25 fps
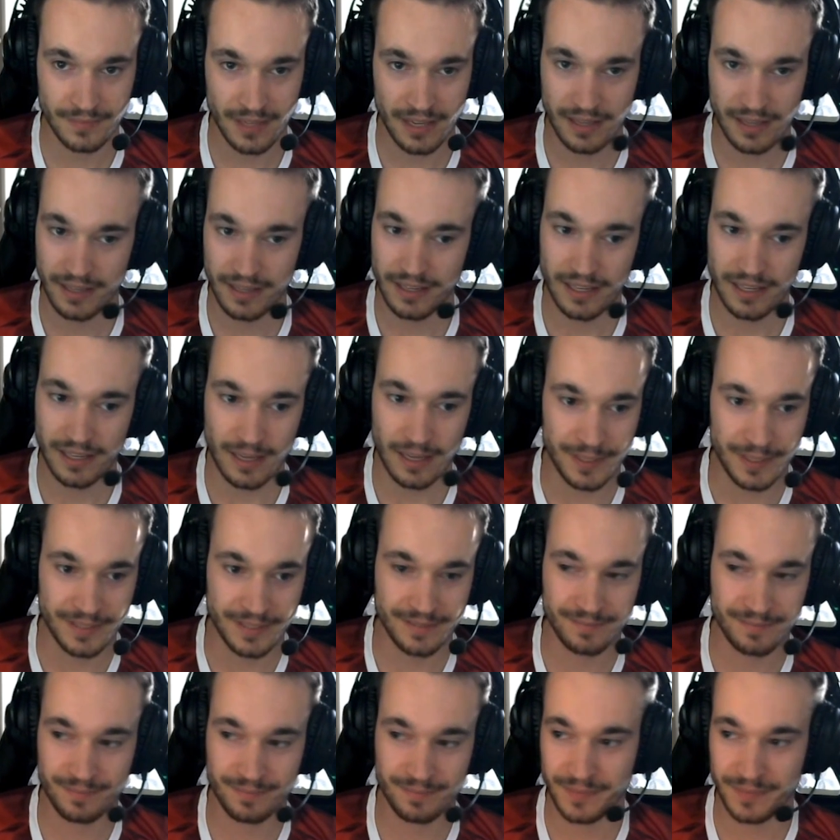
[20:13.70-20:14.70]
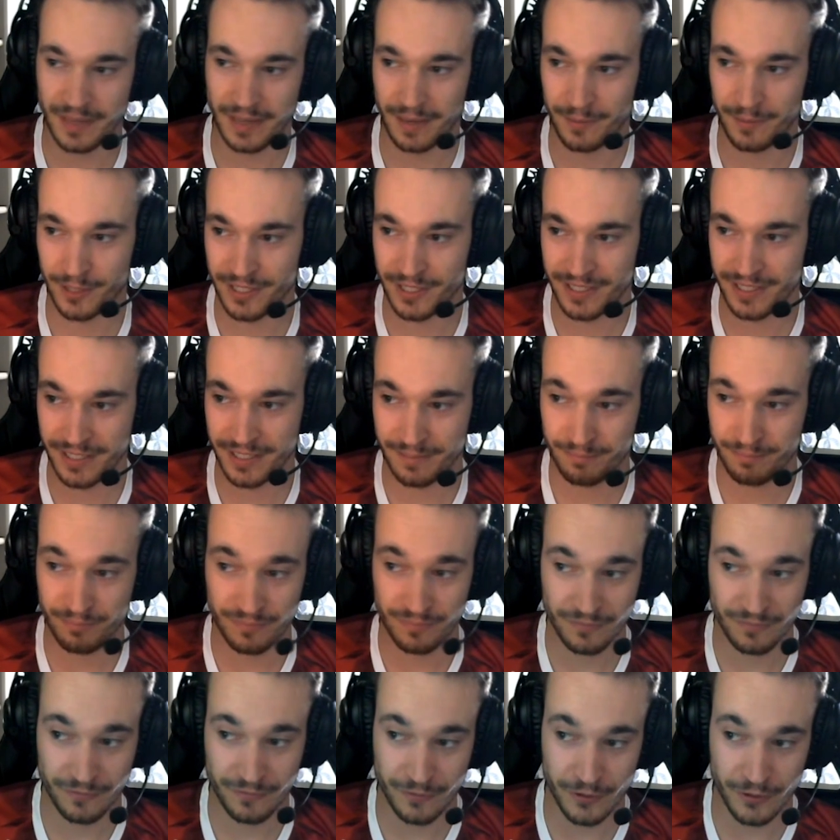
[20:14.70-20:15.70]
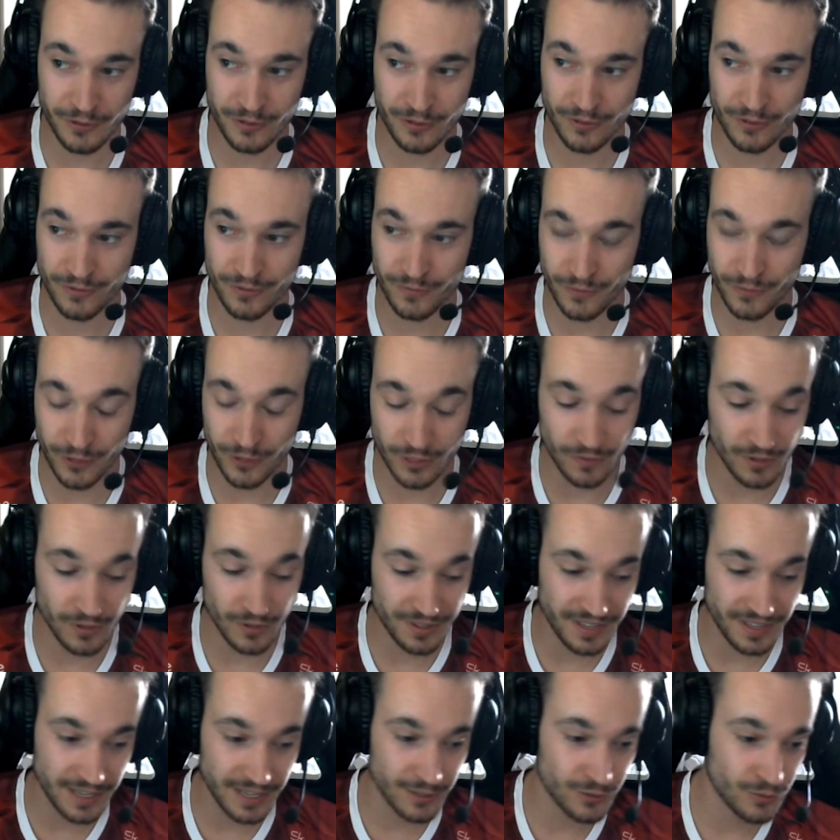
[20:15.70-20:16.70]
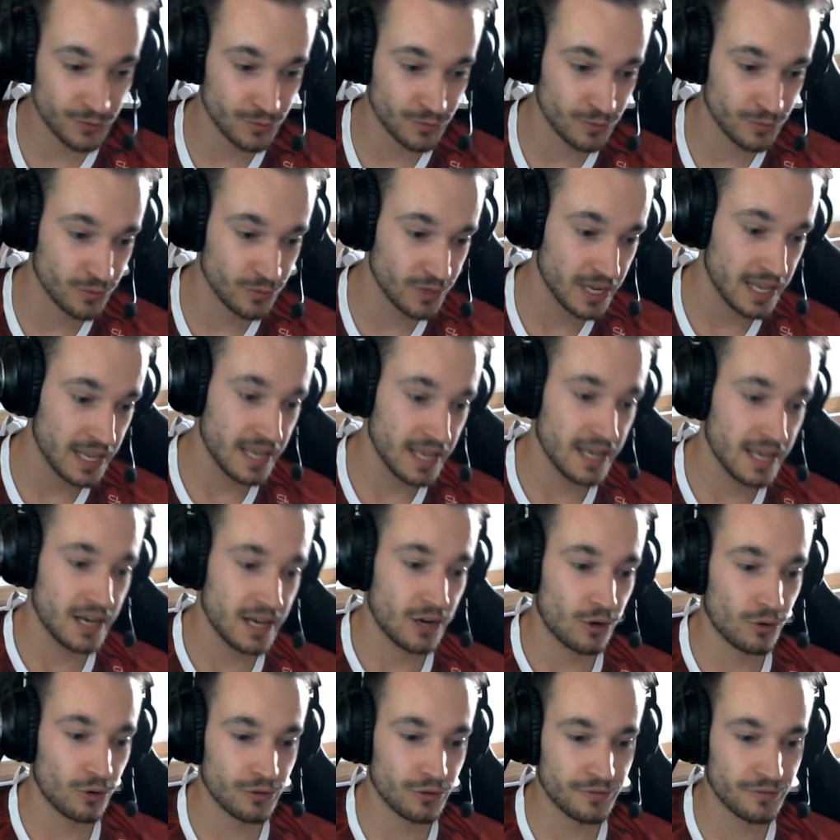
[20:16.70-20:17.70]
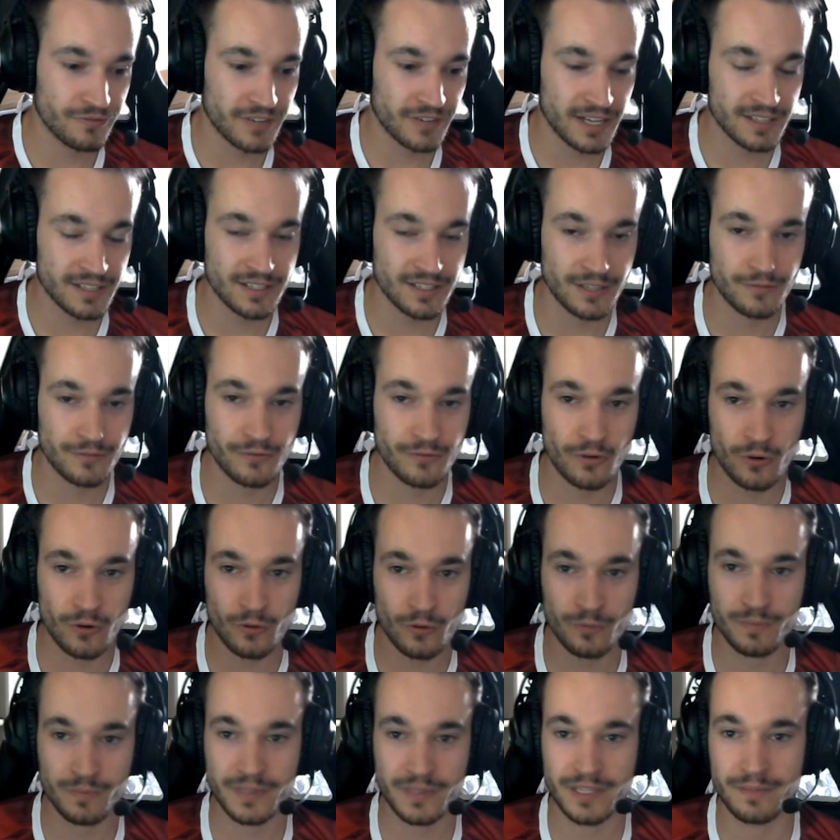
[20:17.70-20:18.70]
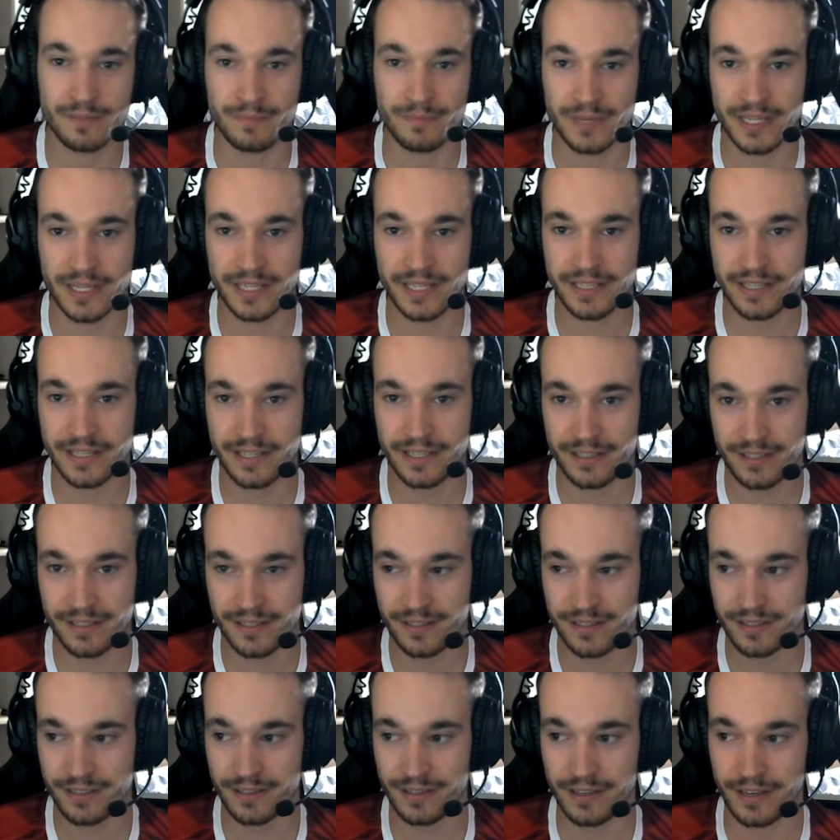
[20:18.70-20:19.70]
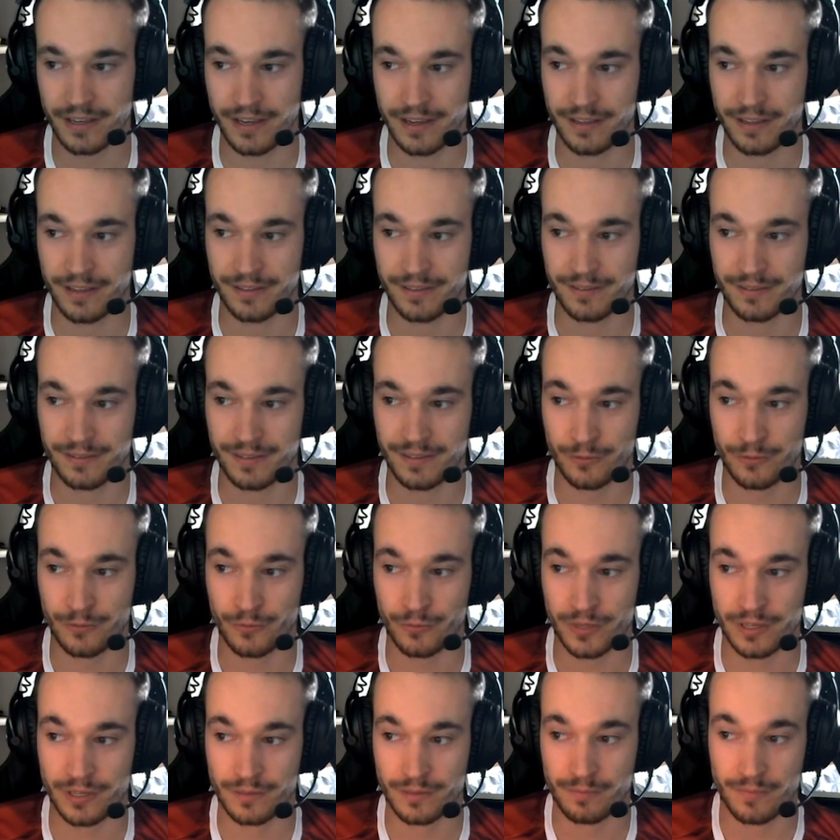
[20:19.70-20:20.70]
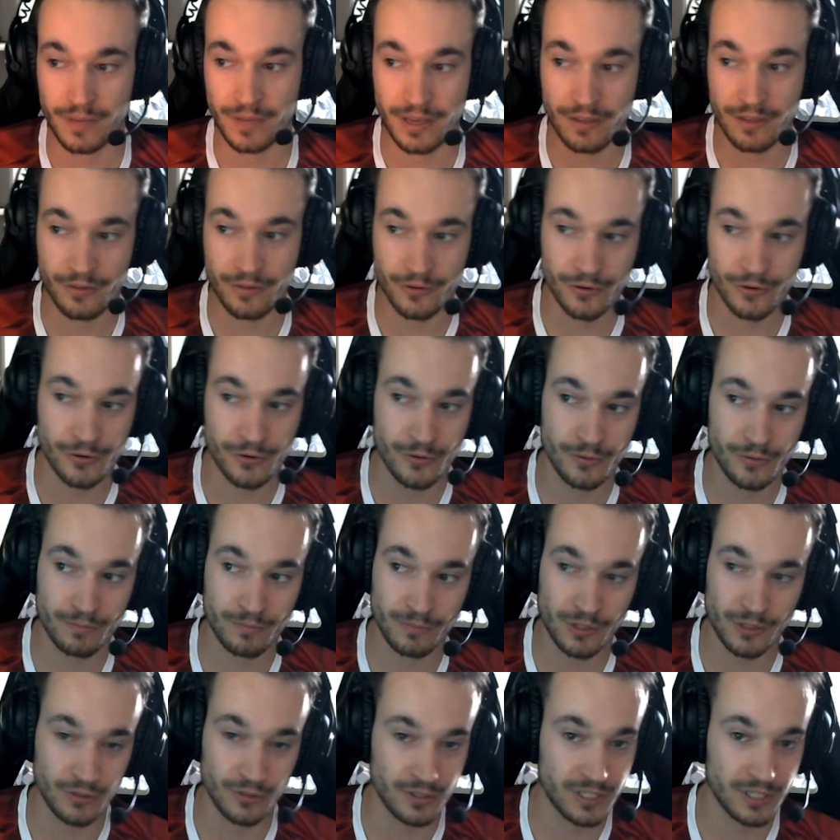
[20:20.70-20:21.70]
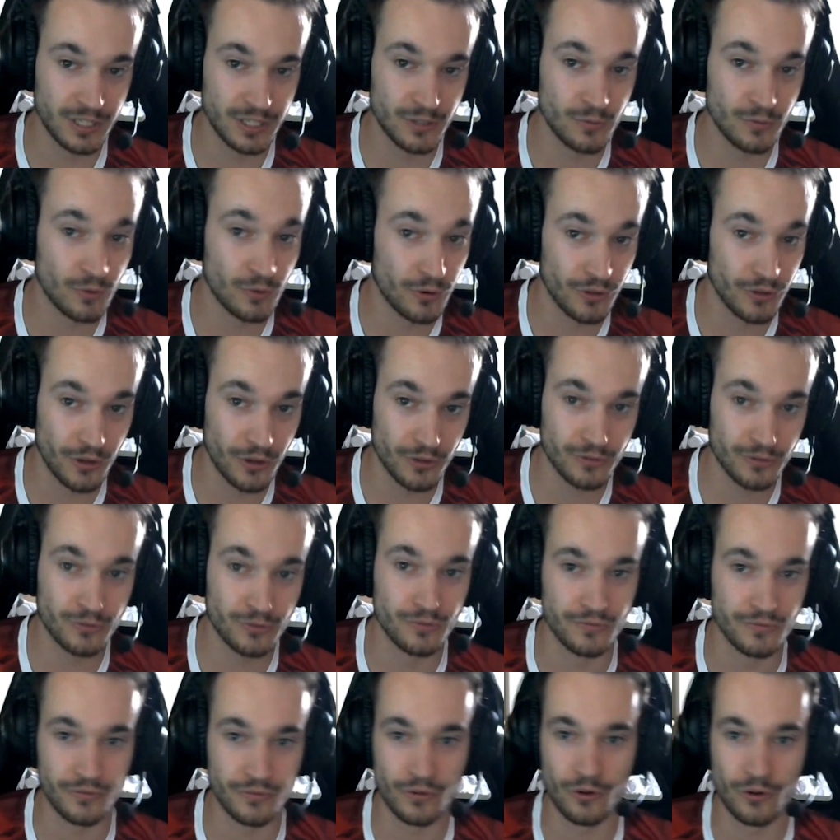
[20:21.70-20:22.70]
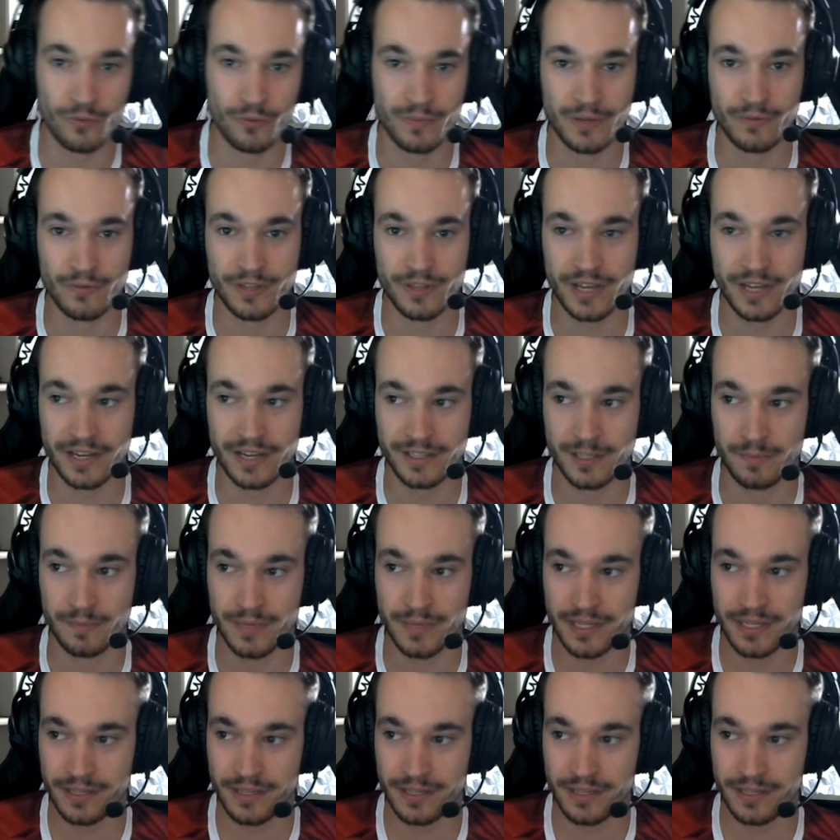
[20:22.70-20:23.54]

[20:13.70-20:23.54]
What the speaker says: I mean, I'm gonna say first of all, thanks to all the fans that followed me in BDS and that will either continue or not to follow me with ITB.